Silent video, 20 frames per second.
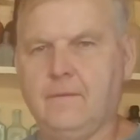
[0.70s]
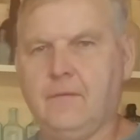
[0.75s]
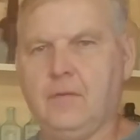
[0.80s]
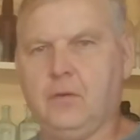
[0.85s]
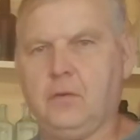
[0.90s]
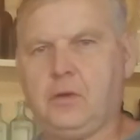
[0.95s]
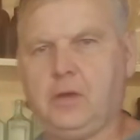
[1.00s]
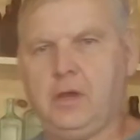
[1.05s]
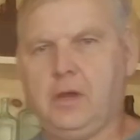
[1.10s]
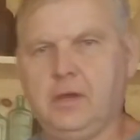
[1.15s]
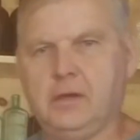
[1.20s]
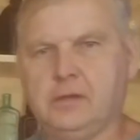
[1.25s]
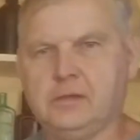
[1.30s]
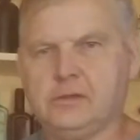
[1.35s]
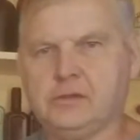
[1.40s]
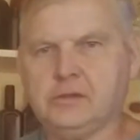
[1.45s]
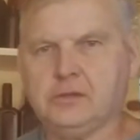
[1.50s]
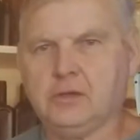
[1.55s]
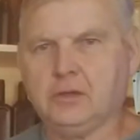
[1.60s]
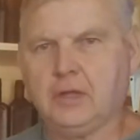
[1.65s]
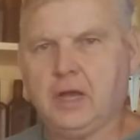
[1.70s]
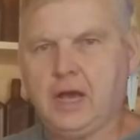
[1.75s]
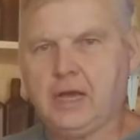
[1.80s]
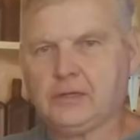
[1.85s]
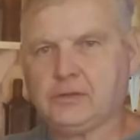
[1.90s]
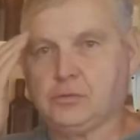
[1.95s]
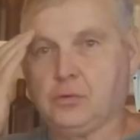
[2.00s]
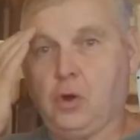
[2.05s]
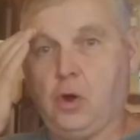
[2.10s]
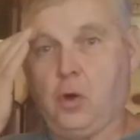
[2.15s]
Okay, this is the last
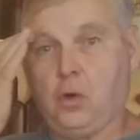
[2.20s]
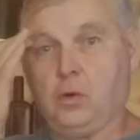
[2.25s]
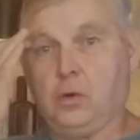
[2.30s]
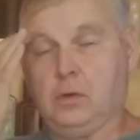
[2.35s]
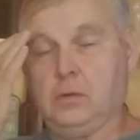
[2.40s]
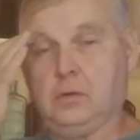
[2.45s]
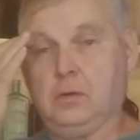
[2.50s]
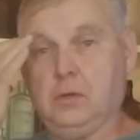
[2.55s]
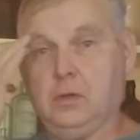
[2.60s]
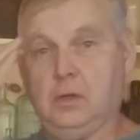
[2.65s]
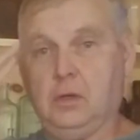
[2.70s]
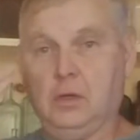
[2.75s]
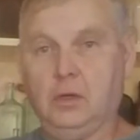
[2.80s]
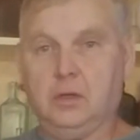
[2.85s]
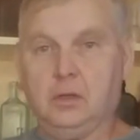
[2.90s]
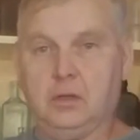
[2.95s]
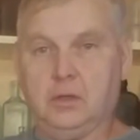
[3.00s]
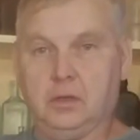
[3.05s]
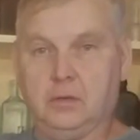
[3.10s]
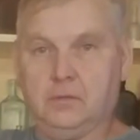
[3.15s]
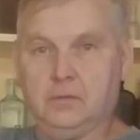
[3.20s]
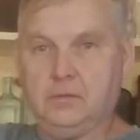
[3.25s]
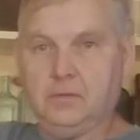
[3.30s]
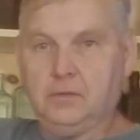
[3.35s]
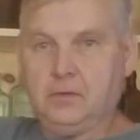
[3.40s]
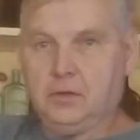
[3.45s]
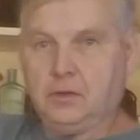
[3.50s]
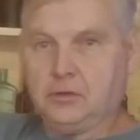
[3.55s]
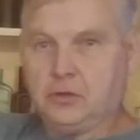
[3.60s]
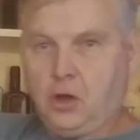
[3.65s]
row,
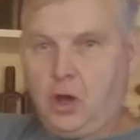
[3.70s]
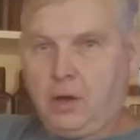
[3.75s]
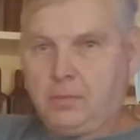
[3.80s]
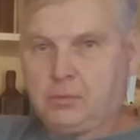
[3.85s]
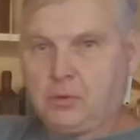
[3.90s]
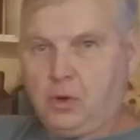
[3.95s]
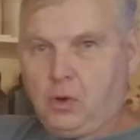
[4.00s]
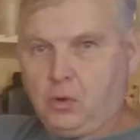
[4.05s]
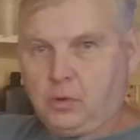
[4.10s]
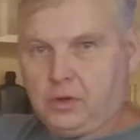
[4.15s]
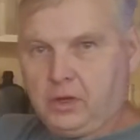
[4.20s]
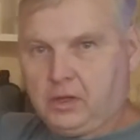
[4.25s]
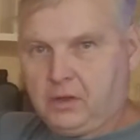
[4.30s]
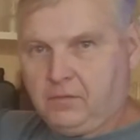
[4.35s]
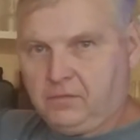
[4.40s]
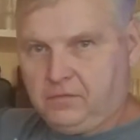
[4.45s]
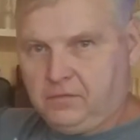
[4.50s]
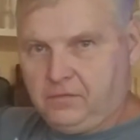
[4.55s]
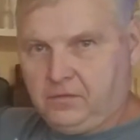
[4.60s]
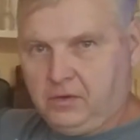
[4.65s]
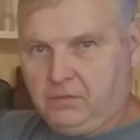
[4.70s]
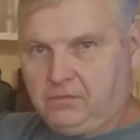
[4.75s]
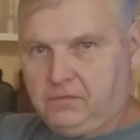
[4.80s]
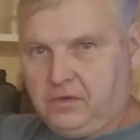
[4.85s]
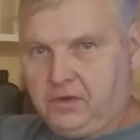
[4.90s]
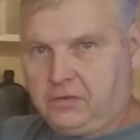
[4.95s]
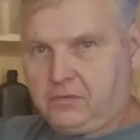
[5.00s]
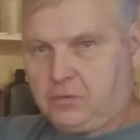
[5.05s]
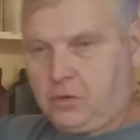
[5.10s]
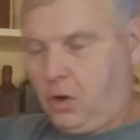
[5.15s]
the top row here, the
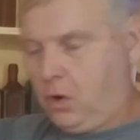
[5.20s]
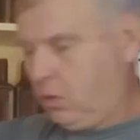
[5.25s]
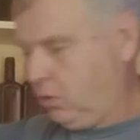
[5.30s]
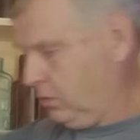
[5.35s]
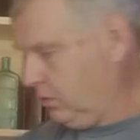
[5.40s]
fifth row.